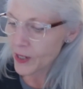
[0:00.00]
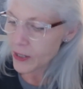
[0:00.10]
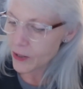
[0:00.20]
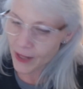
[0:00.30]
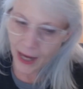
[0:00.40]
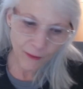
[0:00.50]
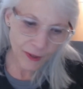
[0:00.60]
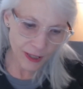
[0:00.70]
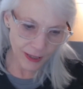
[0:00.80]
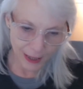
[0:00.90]
So that
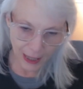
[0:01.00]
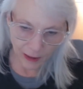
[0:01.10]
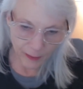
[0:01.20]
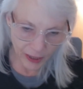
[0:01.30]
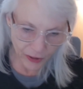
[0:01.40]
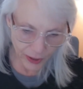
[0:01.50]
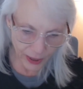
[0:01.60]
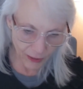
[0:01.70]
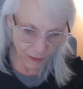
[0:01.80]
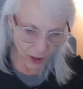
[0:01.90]
was an
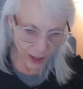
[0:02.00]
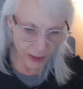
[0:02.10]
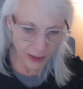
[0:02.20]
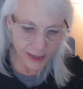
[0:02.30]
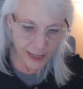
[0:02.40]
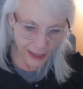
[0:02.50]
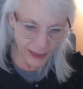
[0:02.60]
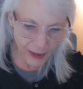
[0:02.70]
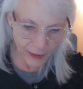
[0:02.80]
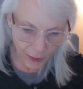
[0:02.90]
elementary one.
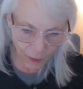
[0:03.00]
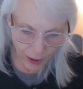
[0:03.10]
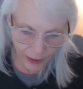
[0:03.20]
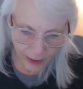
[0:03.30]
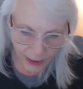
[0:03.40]
Secondary one,